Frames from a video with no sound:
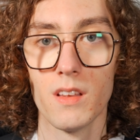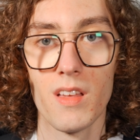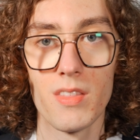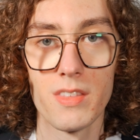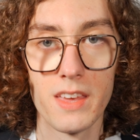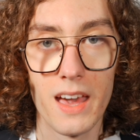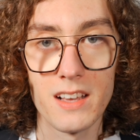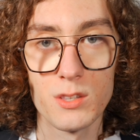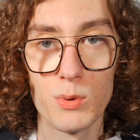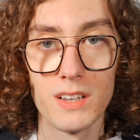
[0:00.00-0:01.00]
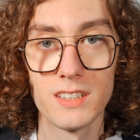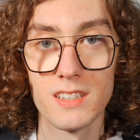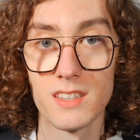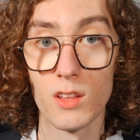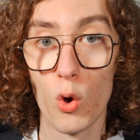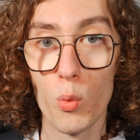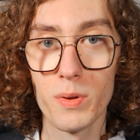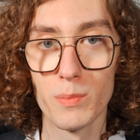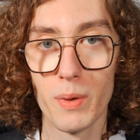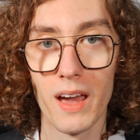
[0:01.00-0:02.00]
The X1 is an
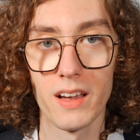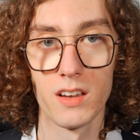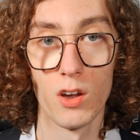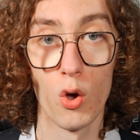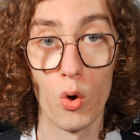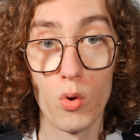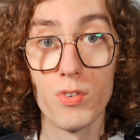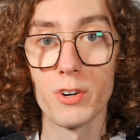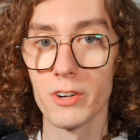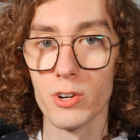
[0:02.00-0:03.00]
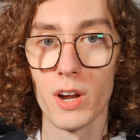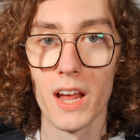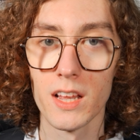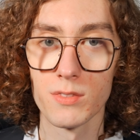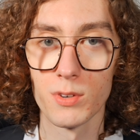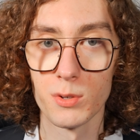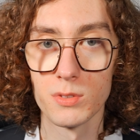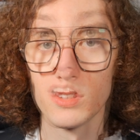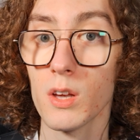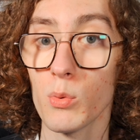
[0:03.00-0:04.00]
open-back, over-ear
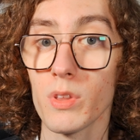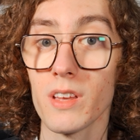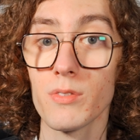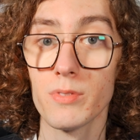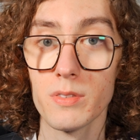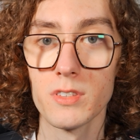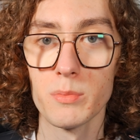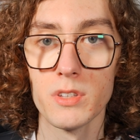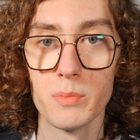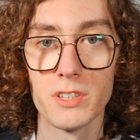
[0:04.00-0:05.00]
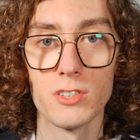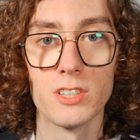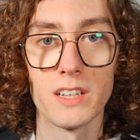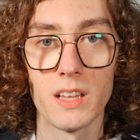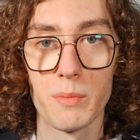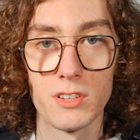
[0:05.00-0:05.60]
headphone with a 50mm dynamic